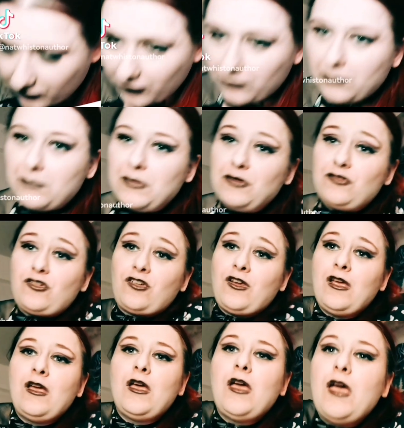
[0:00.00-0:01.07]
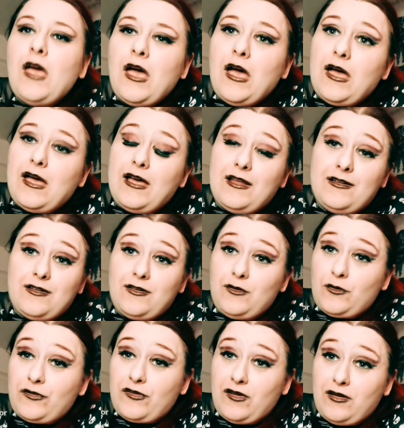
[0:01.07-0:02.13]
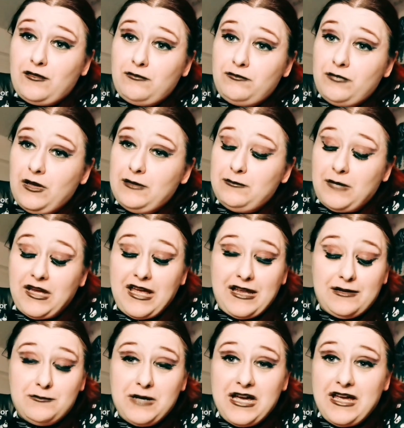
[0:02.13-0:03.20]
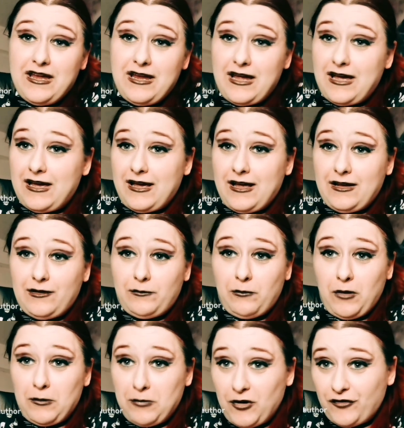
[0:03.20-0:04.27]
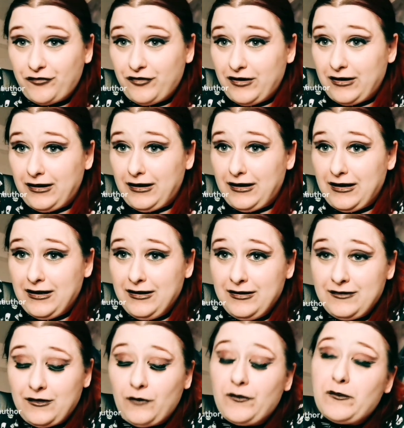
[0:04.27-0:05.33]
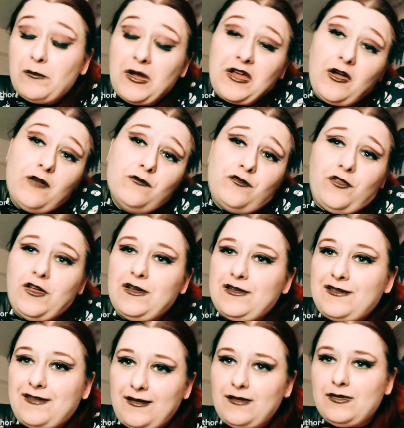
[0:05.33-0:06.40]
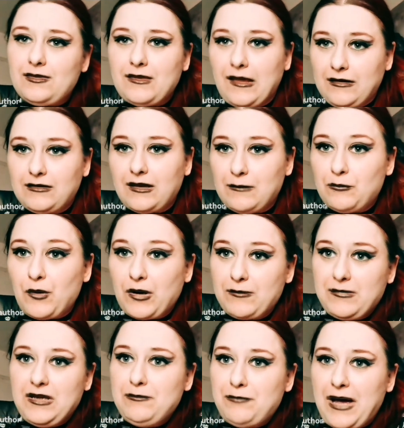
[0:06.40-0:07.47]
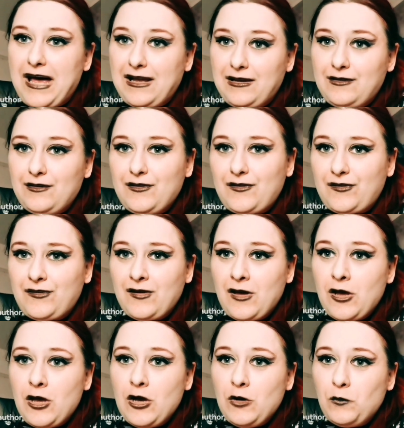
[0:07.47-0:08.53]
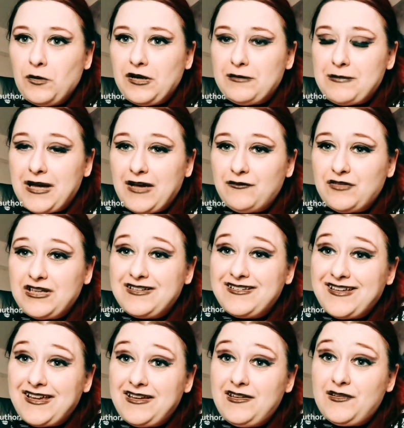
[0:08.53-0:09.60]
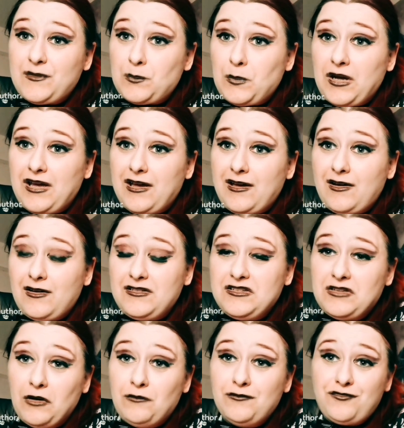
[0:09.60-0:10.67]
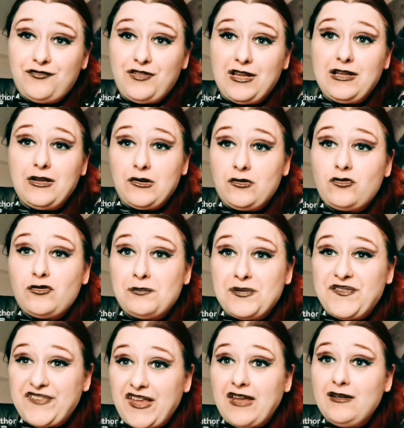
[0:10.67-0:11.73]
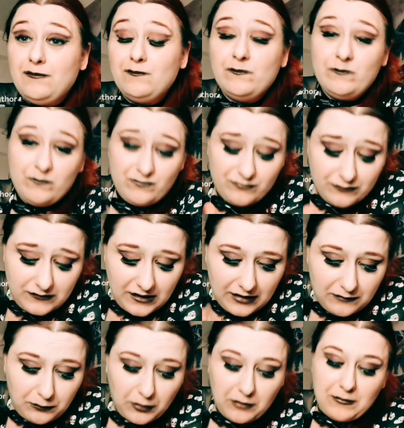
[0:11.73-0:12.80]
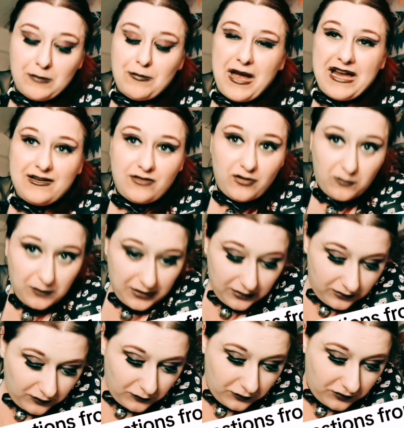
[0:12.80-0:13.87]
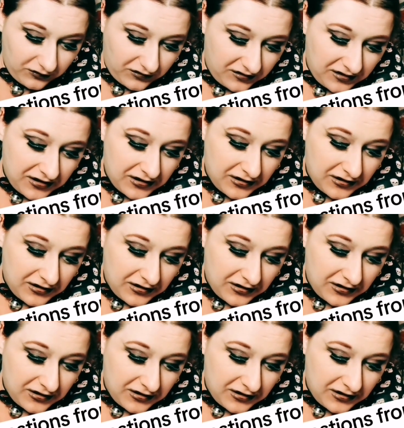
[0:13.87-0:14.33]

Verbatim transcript: very much. And I also like my anime and my Buffy. Those are my comforts and they, they bring me balance when I'm having days where I don't feel 100%. They bring me back to it and you're just,